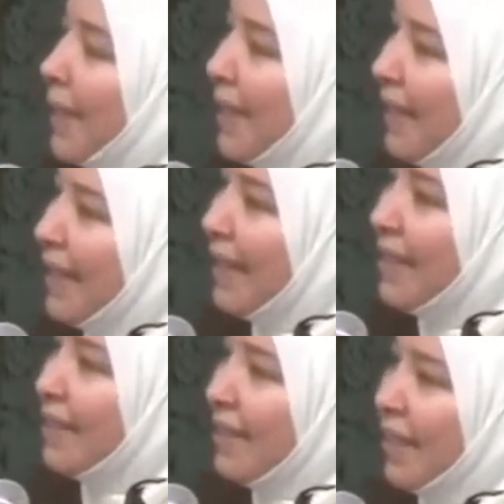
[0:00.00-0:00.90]
And in
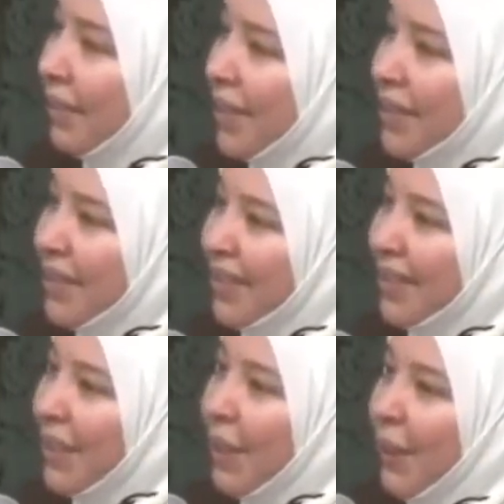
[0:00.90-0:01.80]
this
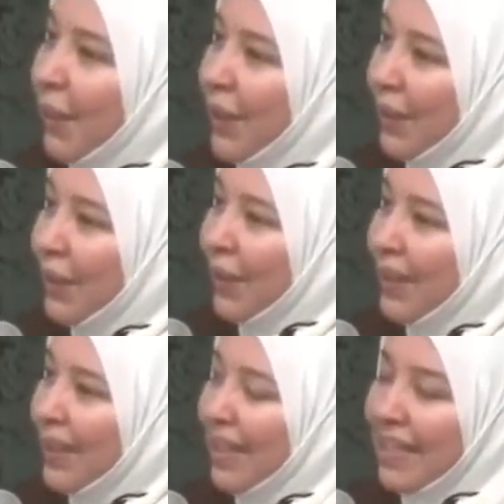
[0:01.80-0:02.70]
narration, we
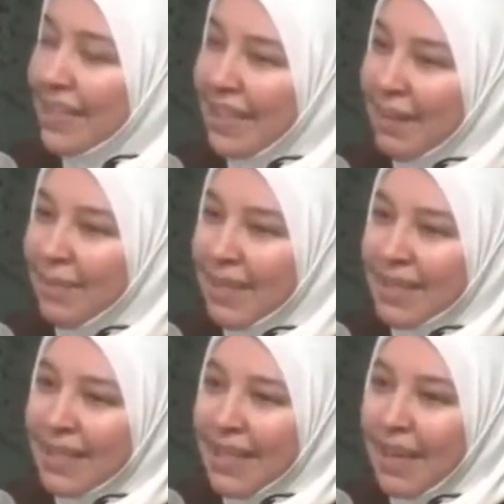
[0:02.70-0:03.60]
learn that his name
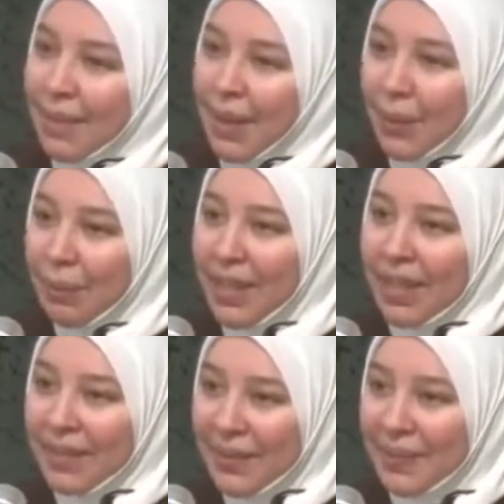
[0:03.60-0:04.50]
is Abu
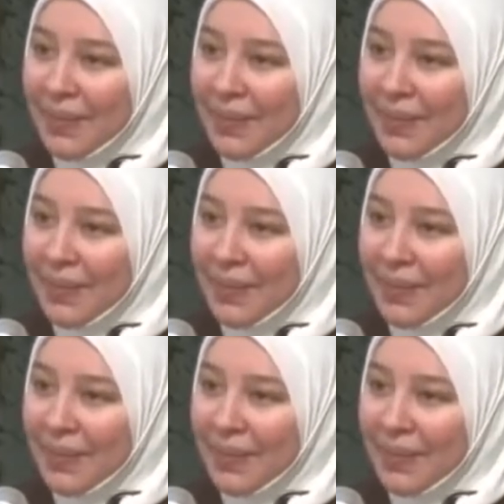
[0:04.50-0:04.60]
Umayr,